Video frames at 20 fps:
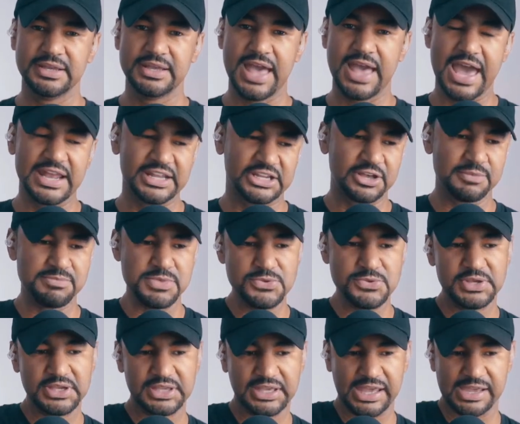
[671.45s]
How to
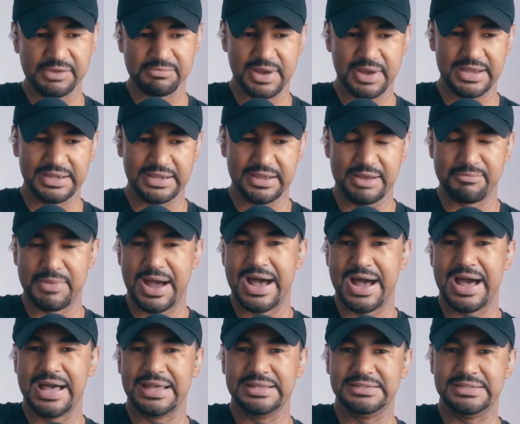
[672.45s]
communicate my
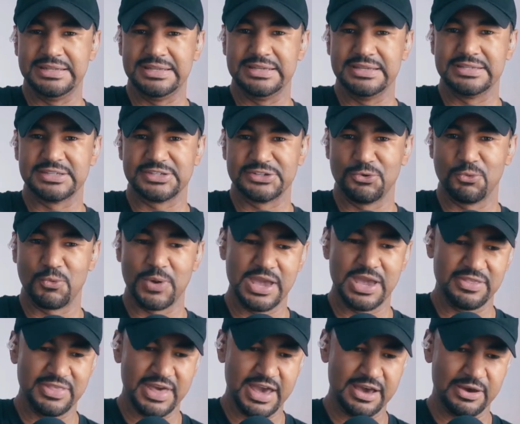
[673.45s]
ideas in a way
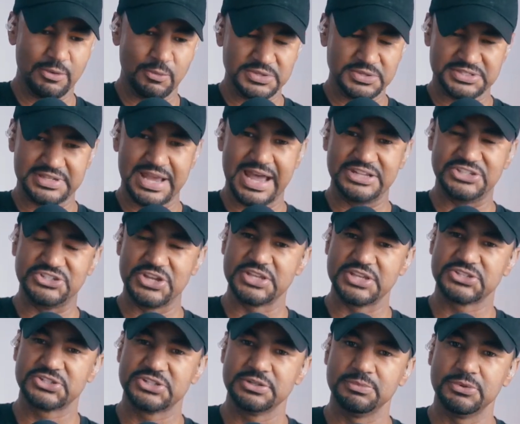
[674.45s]
that was
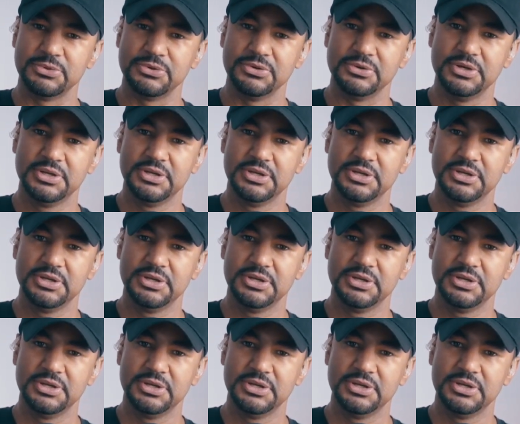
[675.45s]
digestible.